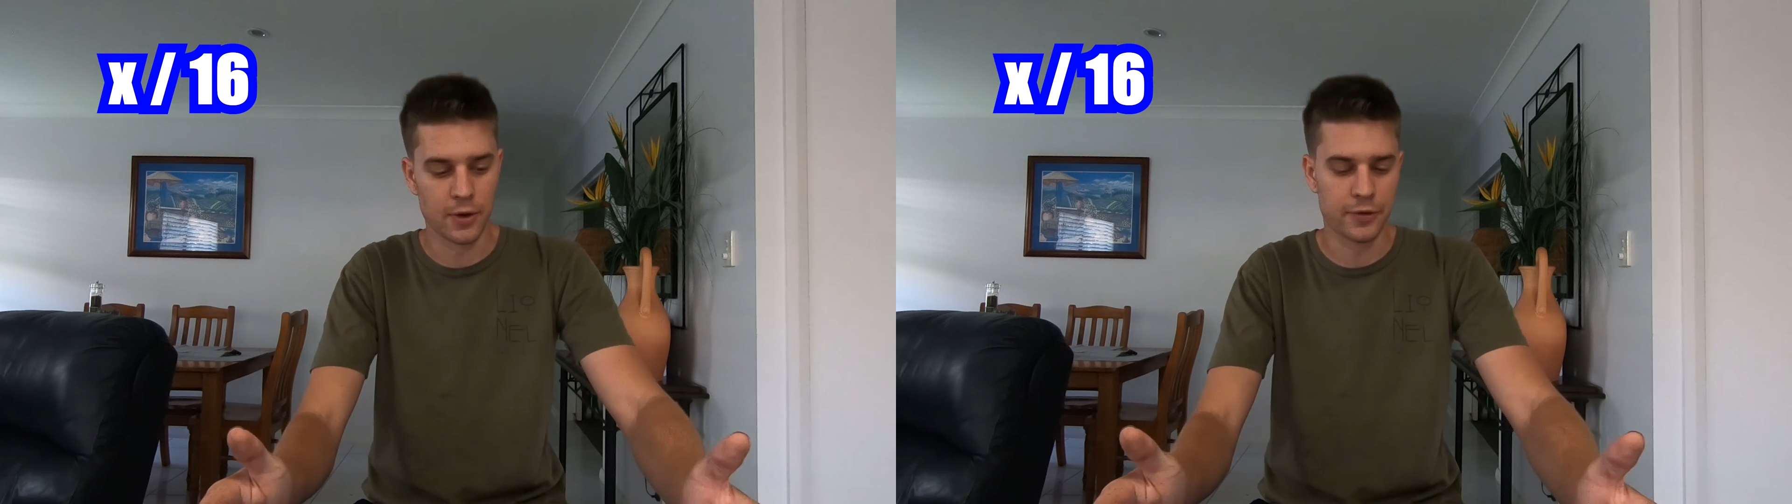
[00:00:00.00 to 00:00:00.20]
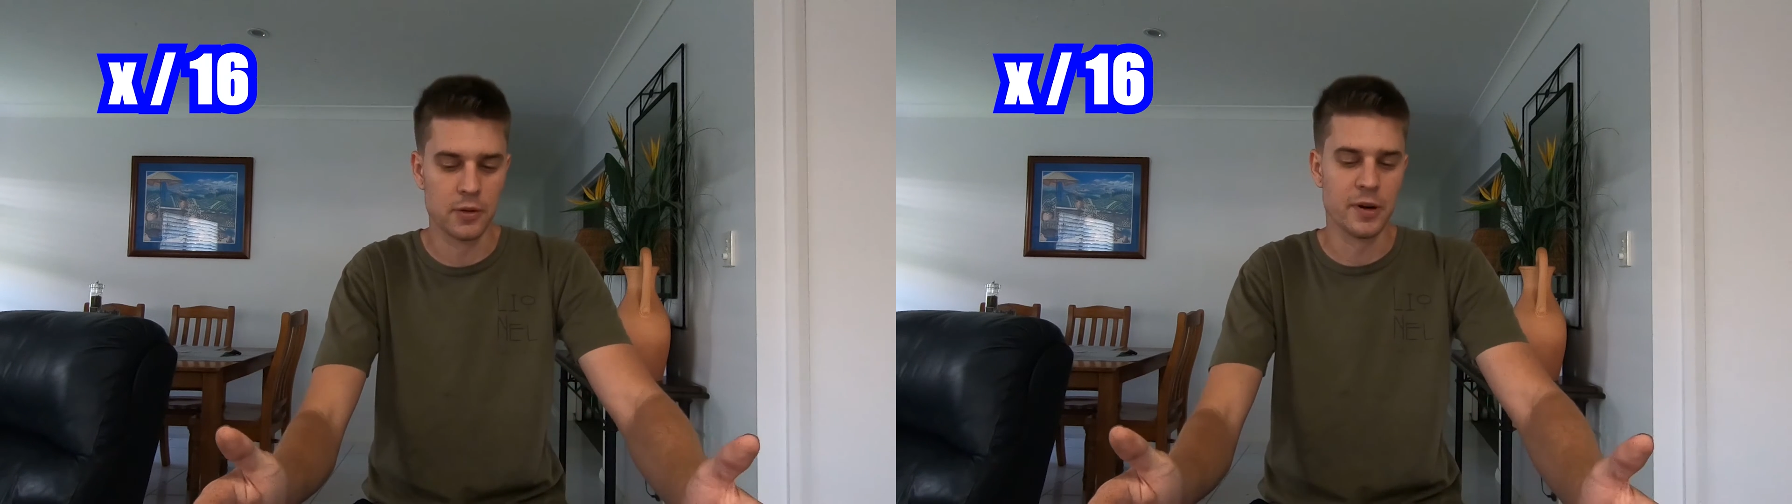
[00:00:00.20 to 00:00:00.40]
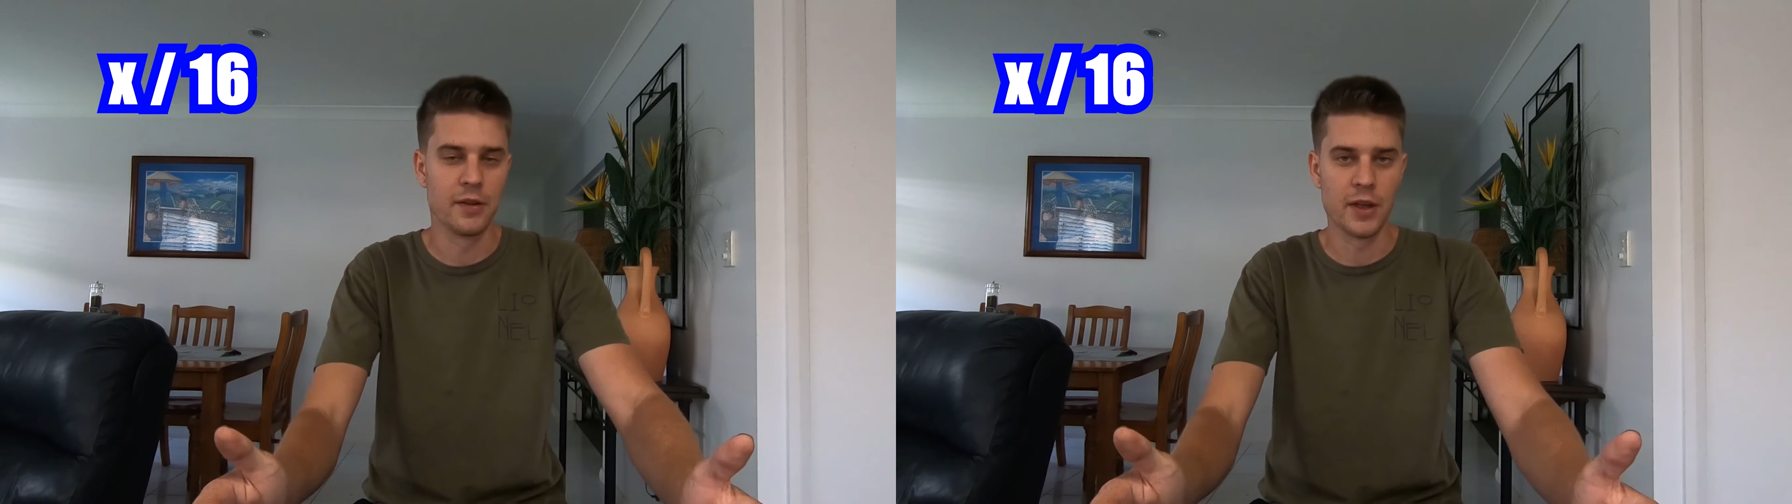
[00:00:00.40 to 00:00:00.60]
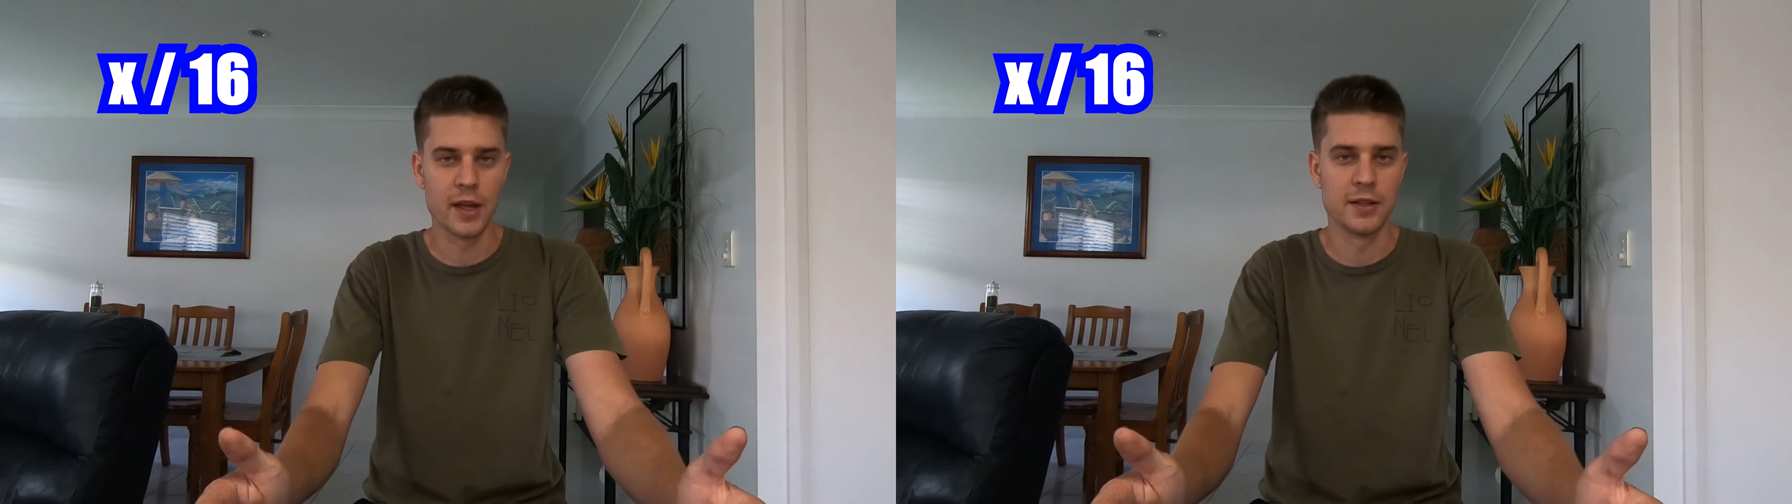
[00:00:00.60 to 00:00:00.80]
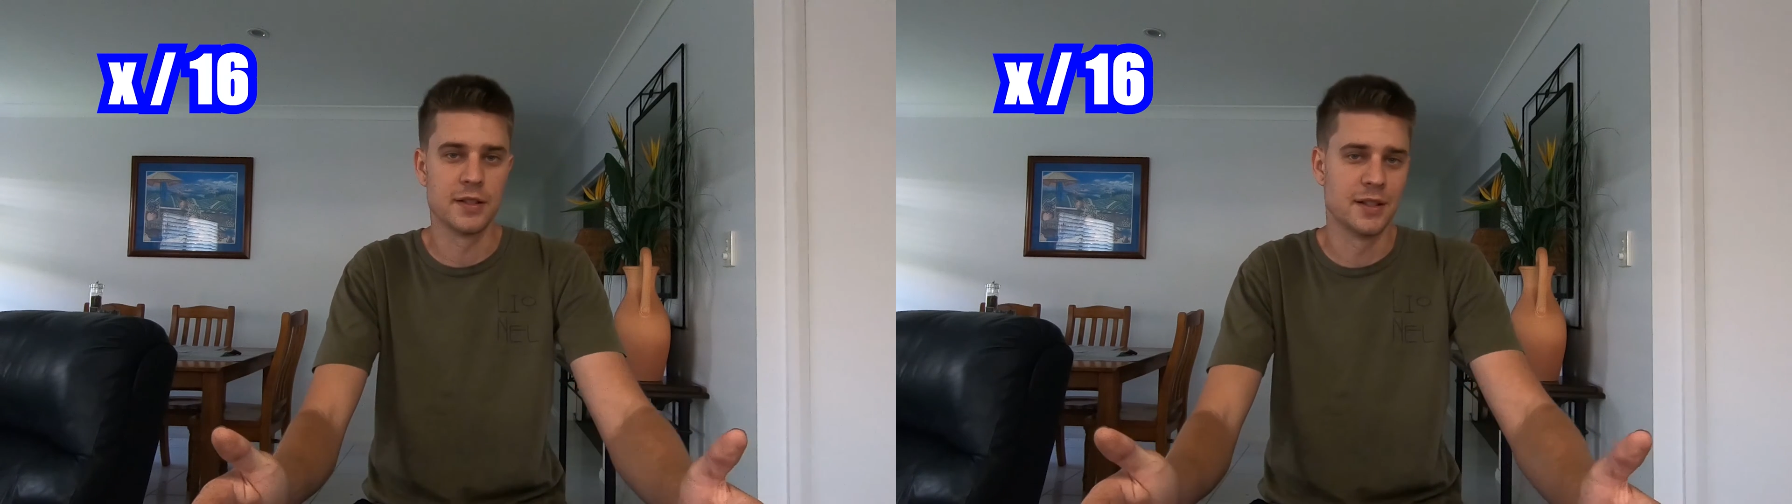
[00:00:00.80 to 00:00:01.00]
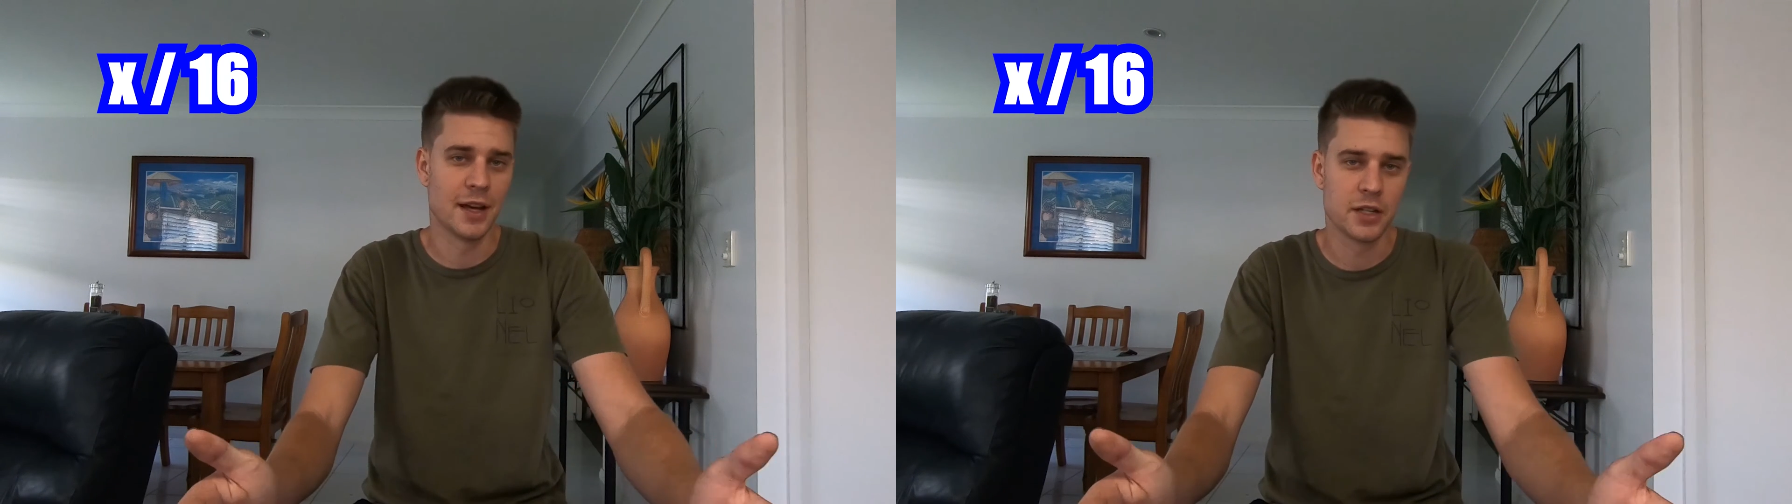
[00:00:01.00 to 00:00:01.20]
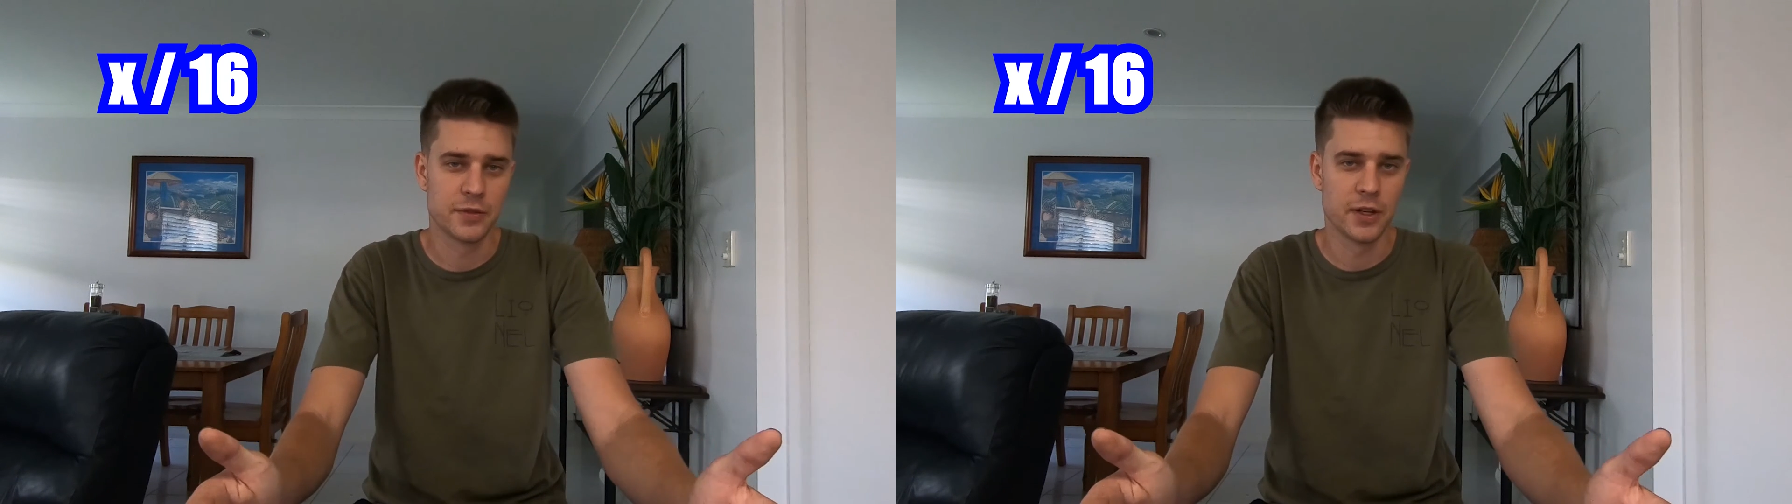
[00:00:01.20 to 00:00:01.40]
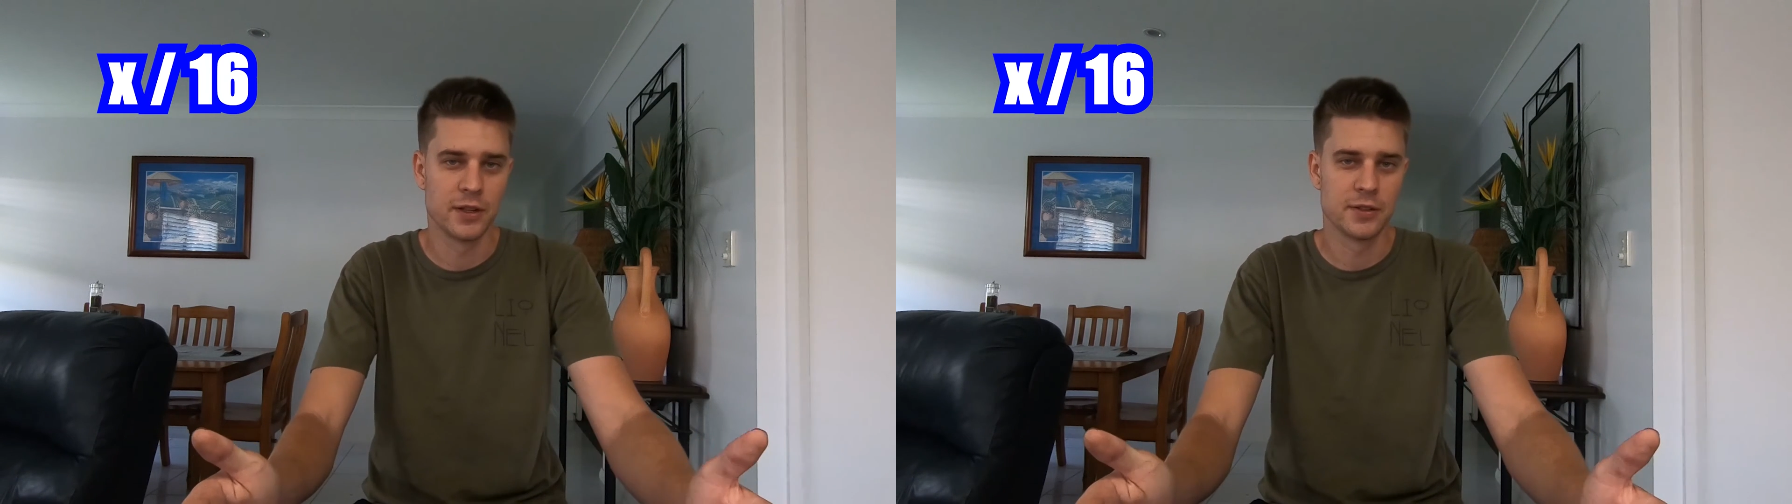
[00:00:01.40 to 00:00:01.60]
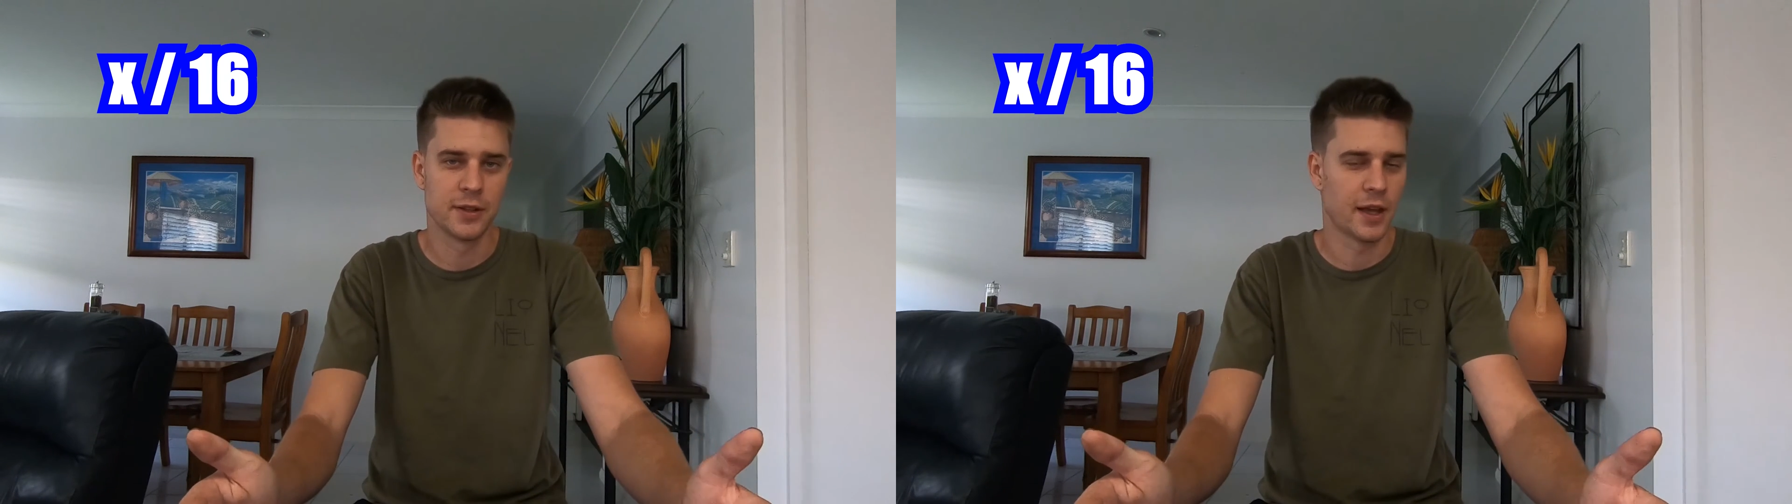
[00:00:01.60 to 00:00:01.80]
often abbreviated to dash fittings,